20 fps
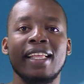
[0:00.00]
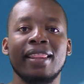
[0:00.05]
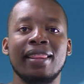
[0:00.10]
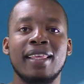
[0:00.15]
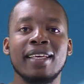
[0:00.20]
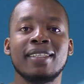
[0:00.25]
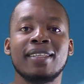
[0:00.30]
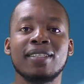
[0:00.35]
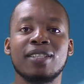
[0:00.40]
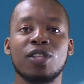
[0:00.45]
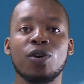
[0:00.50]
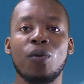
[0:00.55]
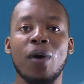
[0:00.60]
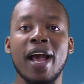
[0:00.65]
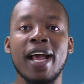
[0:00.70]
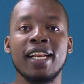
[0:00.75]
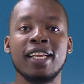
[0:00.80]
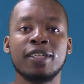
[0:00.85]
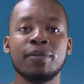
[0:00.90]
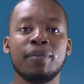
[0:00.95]
This is the
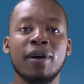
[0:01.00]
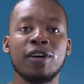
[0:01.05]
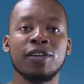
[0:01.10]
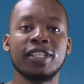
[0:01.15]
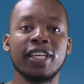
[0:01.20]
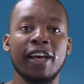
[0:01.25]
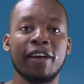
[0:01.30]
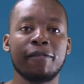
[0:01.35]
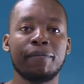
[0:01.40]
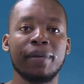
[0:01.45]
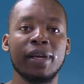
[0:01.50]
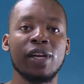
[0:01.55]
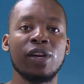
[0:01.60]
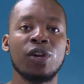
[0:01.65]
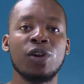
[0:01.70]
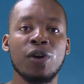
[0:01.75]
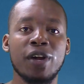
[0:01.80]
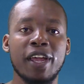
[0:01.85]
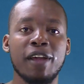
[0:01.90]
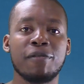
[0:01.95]
wireless mouse I have
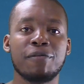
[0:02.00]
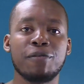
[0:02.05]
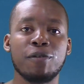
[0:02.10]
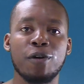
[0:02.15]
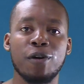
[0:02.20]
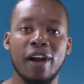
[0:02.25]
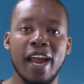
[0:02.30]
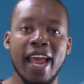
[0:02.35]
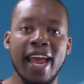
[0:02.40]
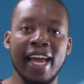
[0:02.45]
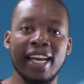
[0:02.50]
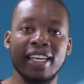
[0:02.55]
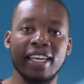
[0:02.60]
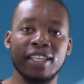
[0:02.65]
been looking for, and